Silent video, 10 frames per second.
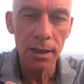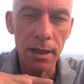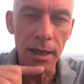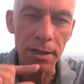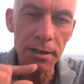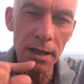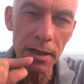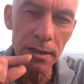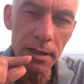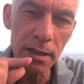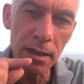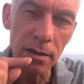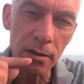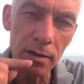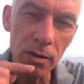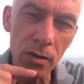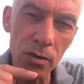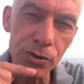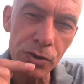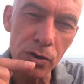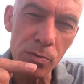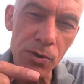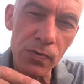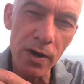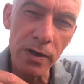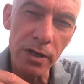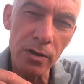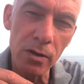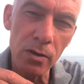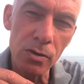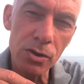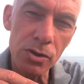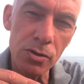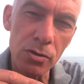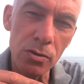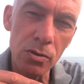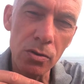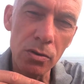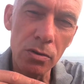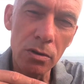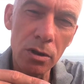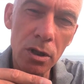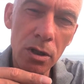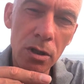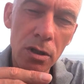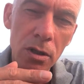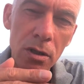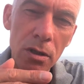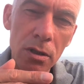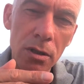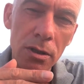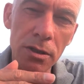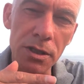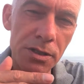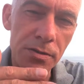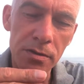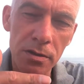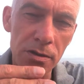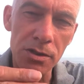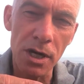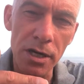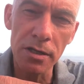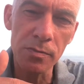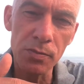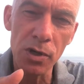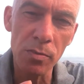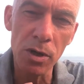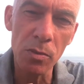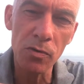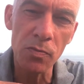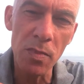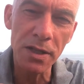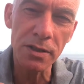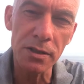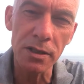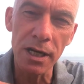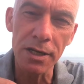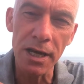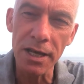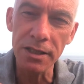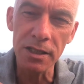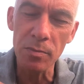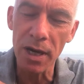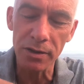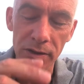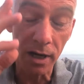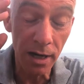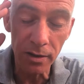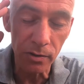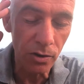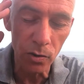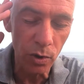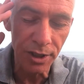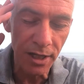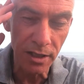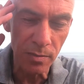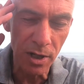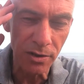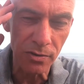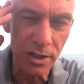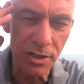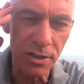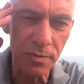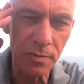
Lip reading: And the idea also comes very close to this giant problem of matter and antimatter. I don't know what antimatter is.